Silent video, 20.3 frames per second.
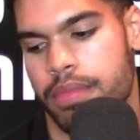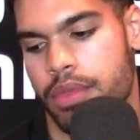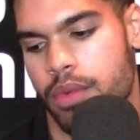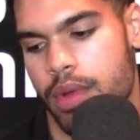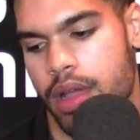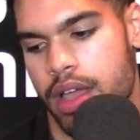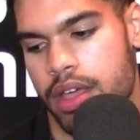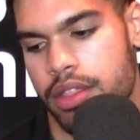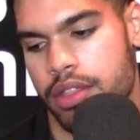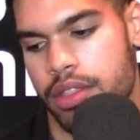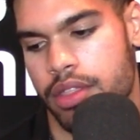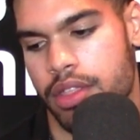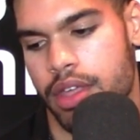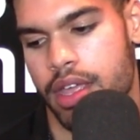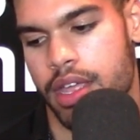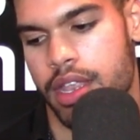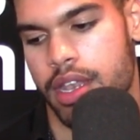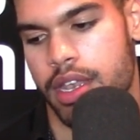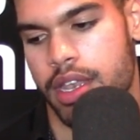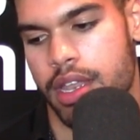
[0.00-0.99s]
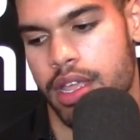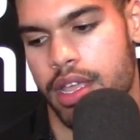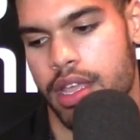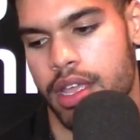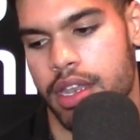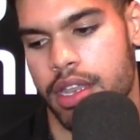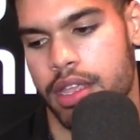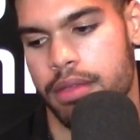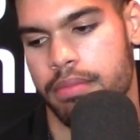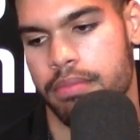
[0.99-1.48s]
rather than
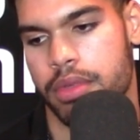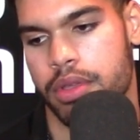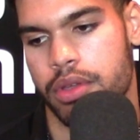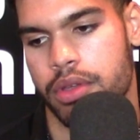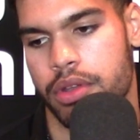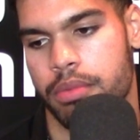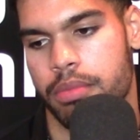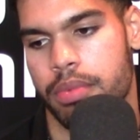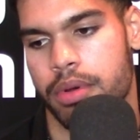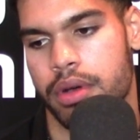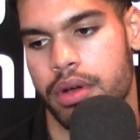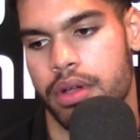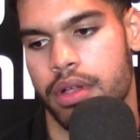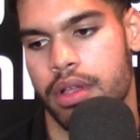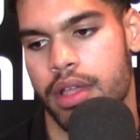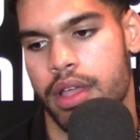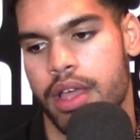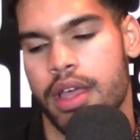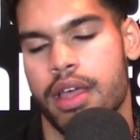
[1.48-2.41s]
an immutable